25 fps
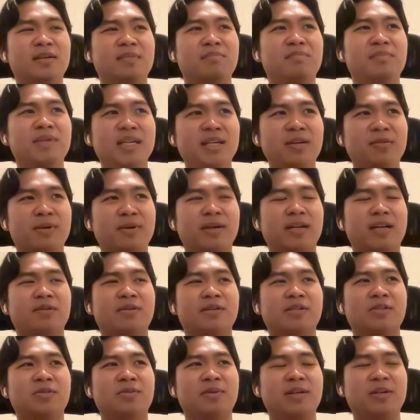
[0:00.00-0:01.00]
me when I
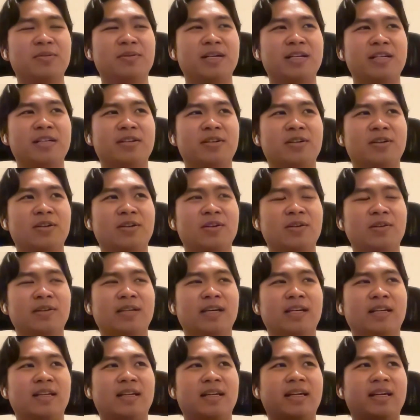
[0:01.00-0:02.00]
was 21 year
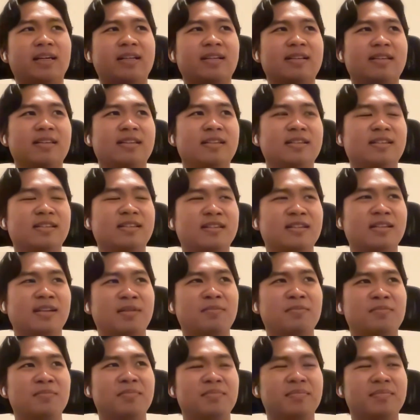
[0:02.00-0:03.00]
old and like
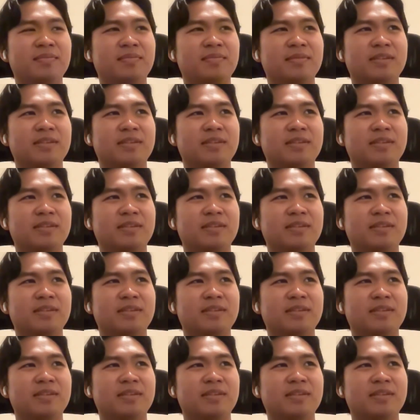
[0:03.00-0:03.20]
some